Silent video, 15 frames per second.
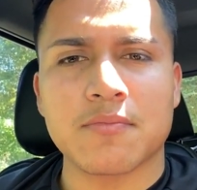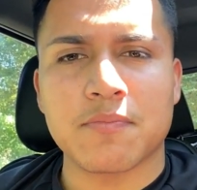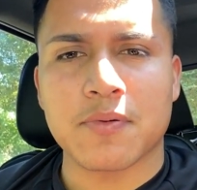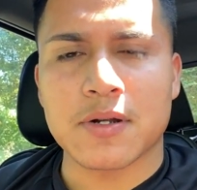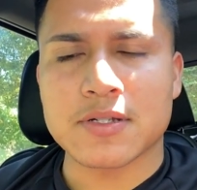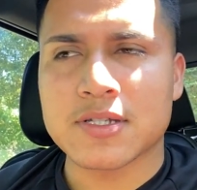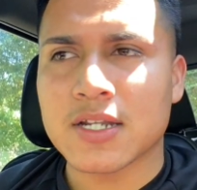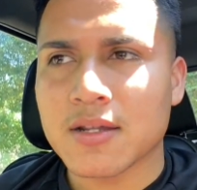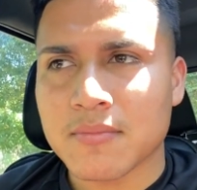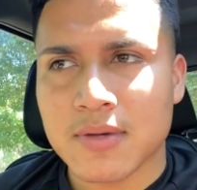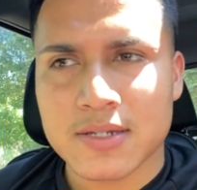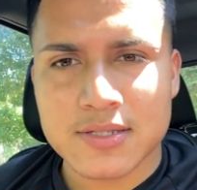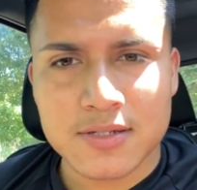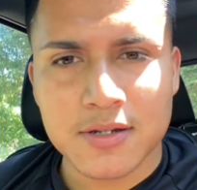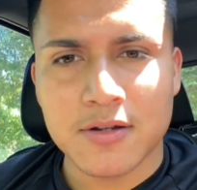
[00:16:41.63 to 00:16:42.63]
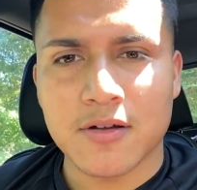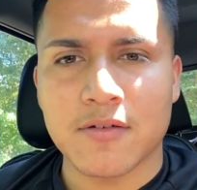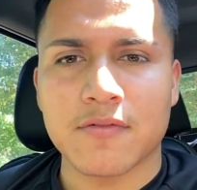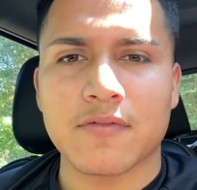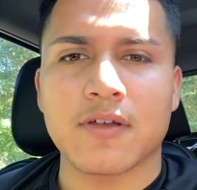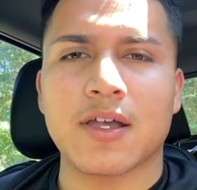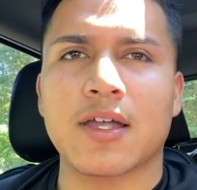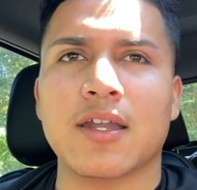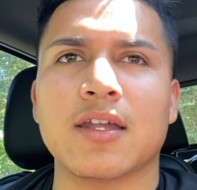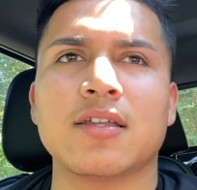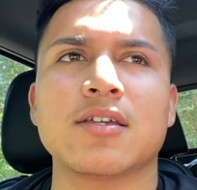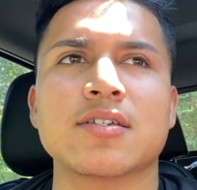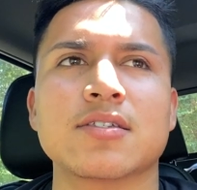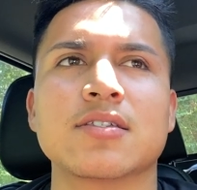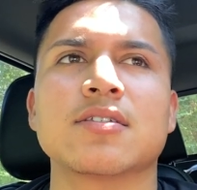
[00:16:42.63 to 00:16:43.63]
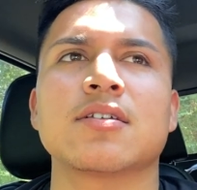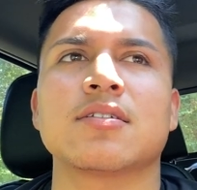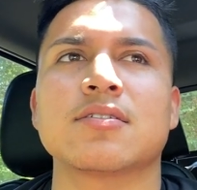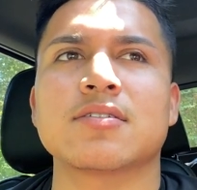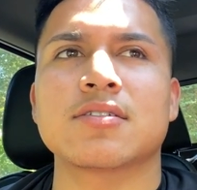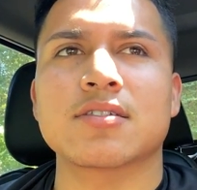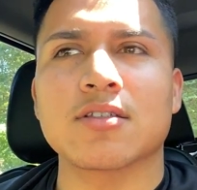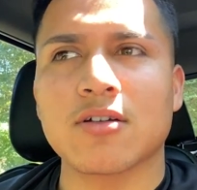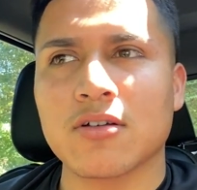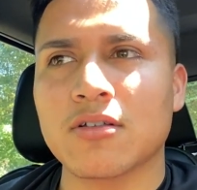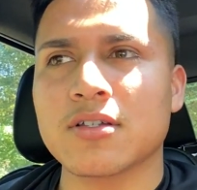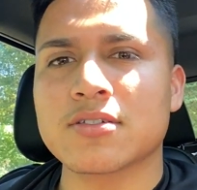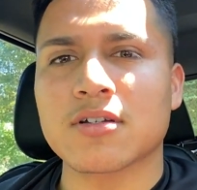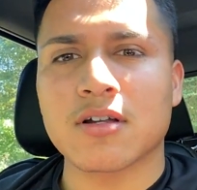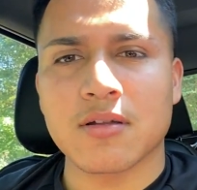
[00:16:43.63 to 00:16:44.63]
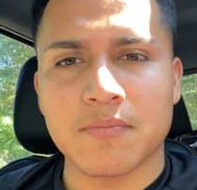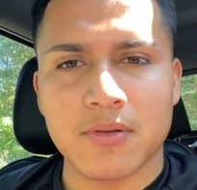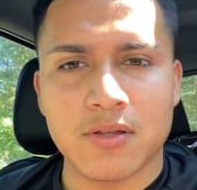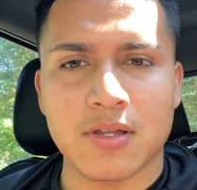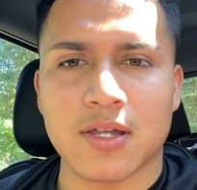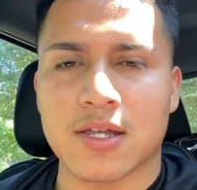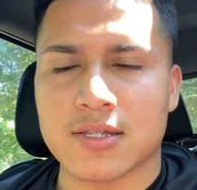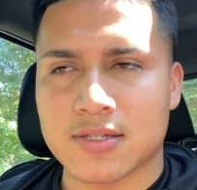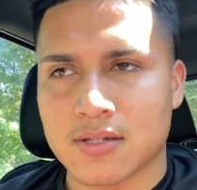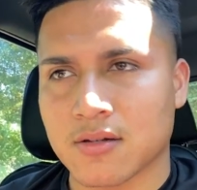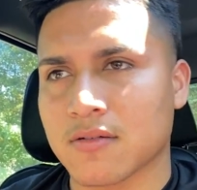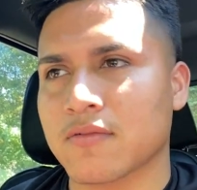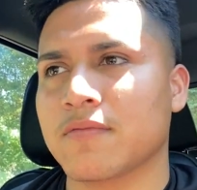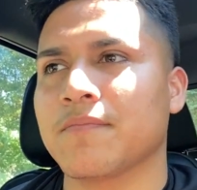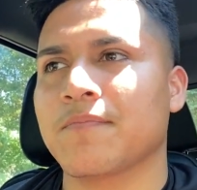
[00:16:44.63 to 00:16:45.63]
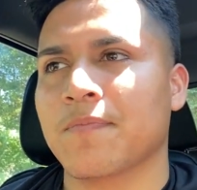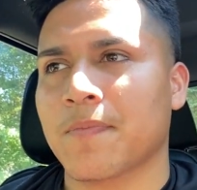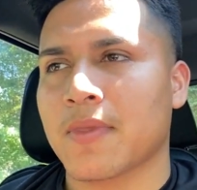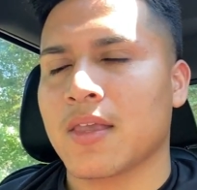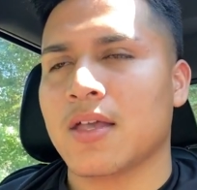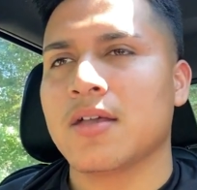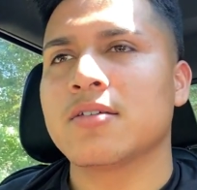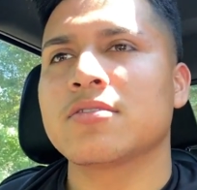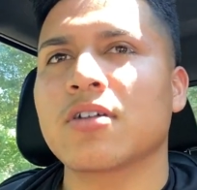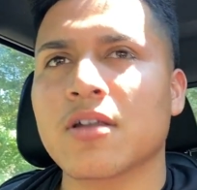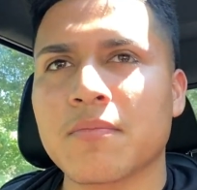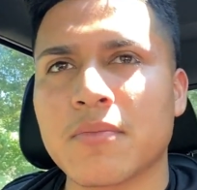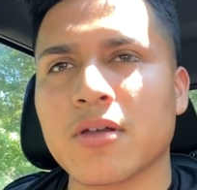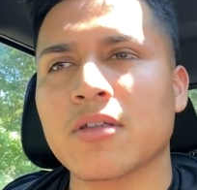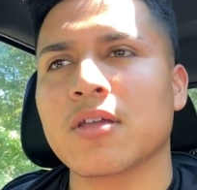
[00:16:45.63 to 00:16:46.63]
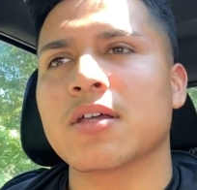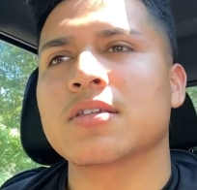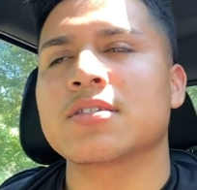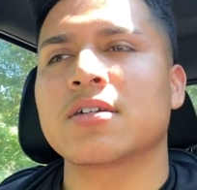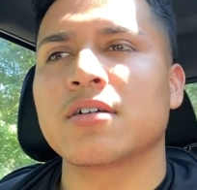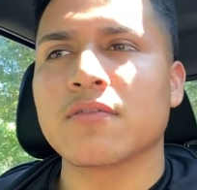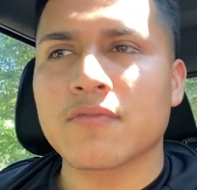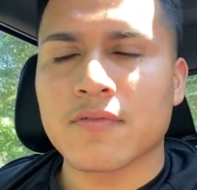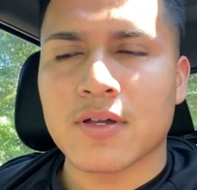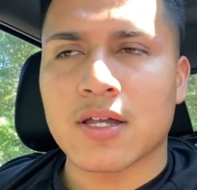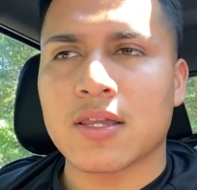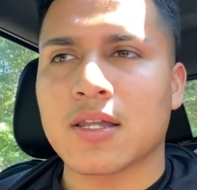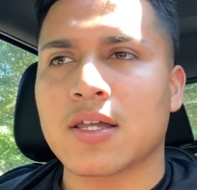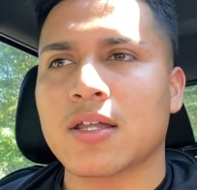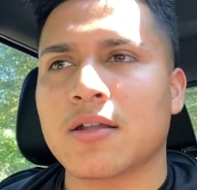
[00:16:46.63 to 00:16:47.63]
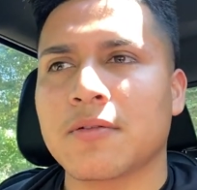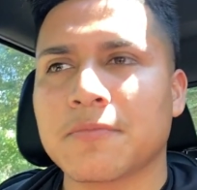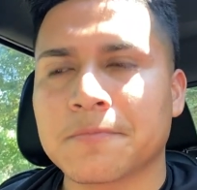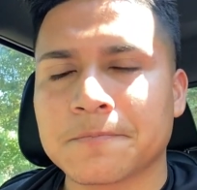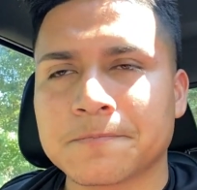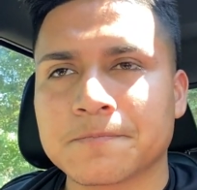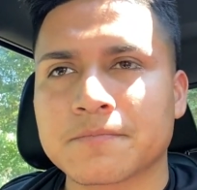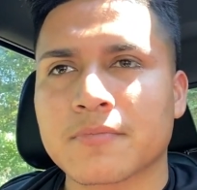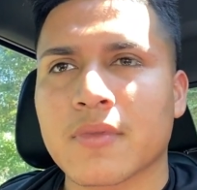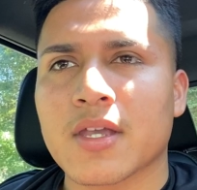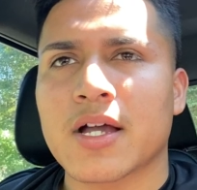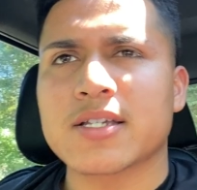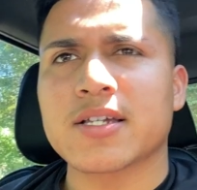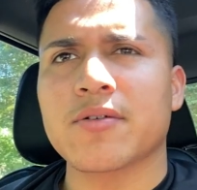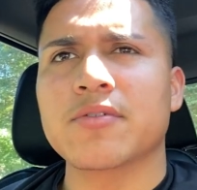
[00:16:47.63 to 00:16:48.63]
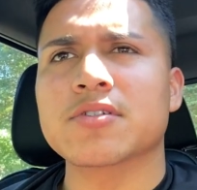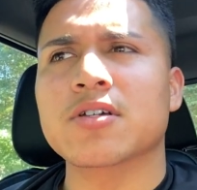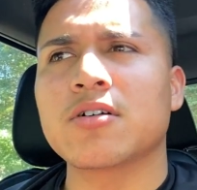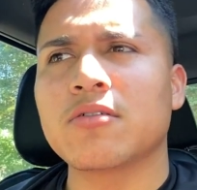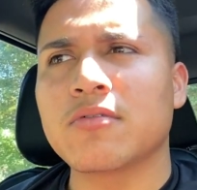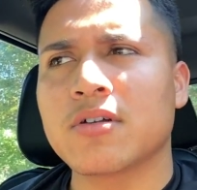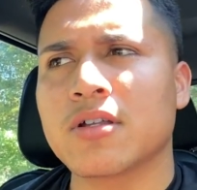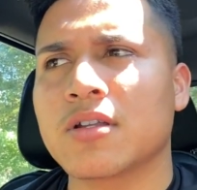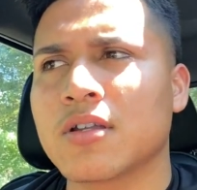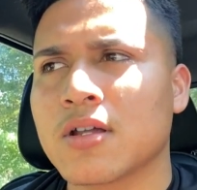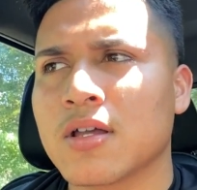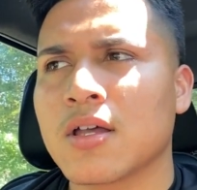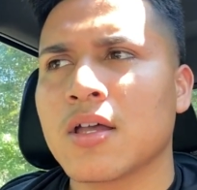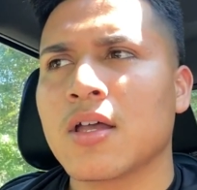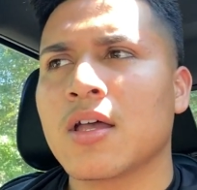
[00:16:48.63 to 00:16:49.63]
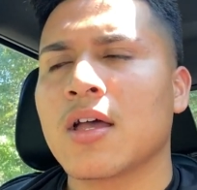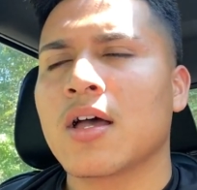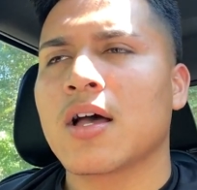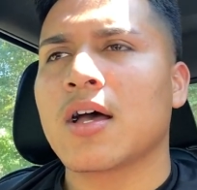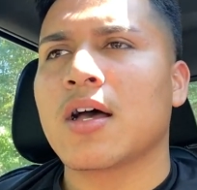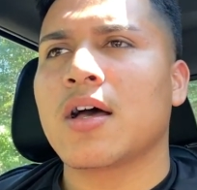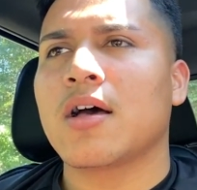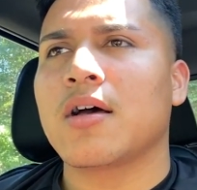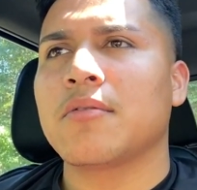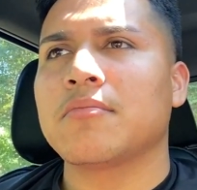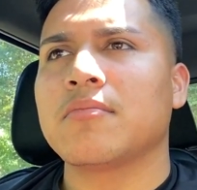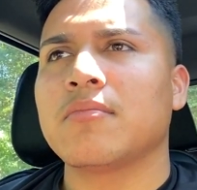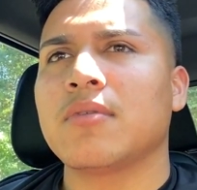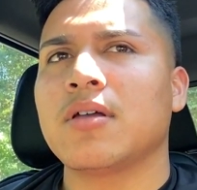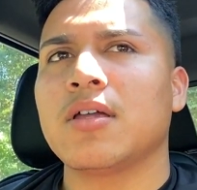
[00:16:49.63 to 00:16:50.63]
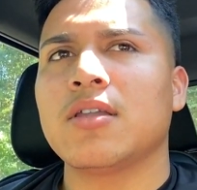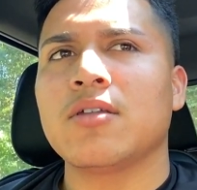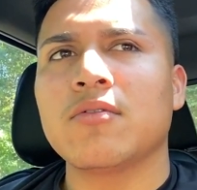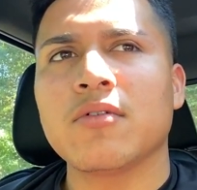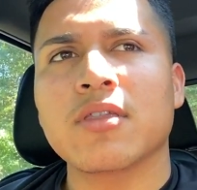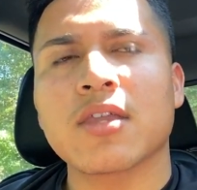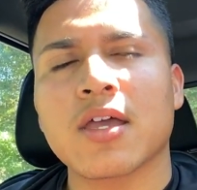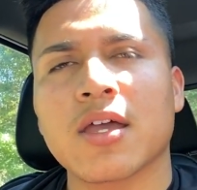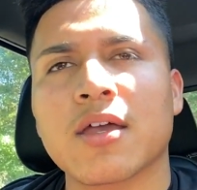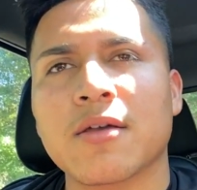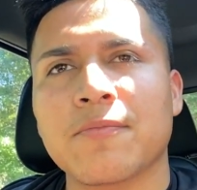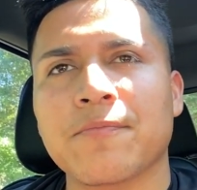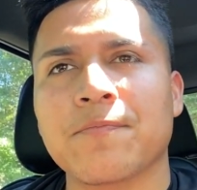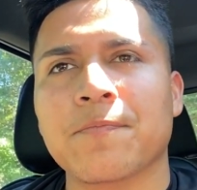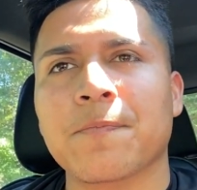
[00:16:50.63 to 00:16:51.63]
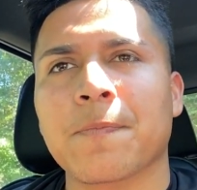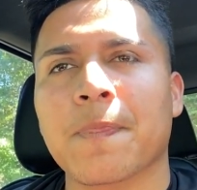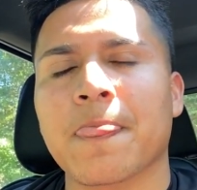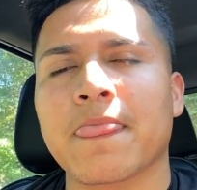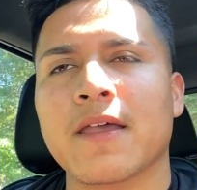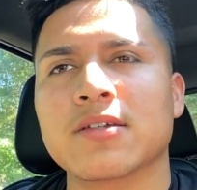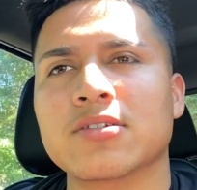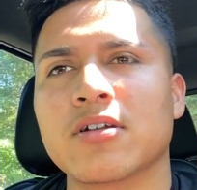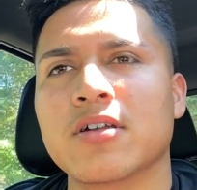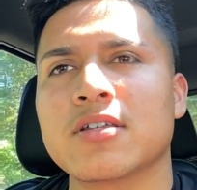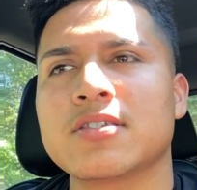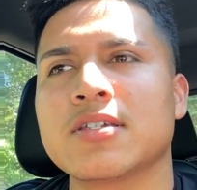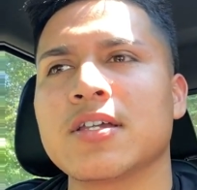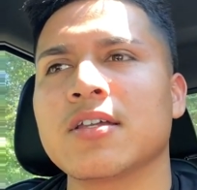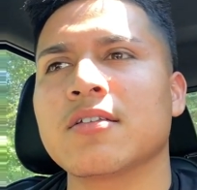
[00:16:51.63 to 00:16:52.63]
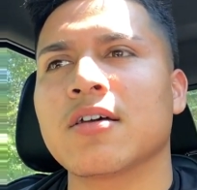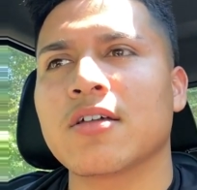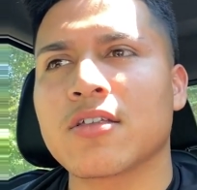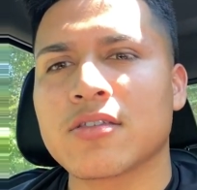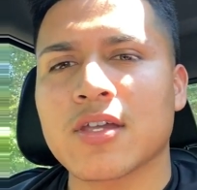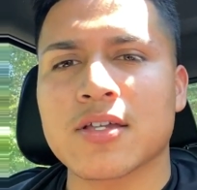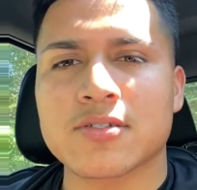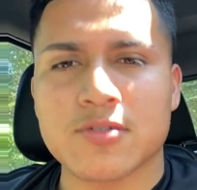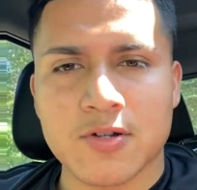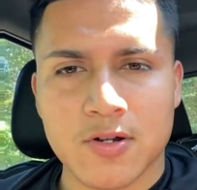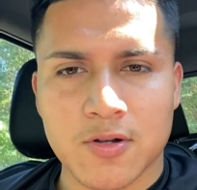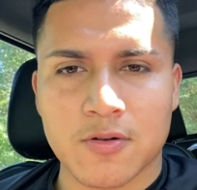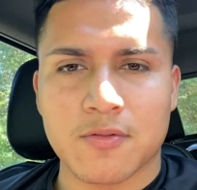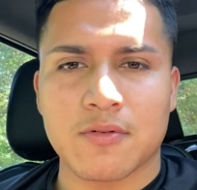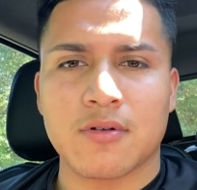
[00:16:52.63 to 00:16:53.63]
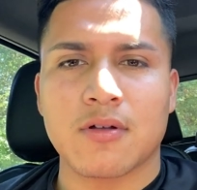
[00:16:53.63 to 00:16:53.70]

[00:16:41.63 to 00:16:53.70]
presenting myself. And it just slowly started building itself. And then as I was going and doing that, I started seeing other things grow.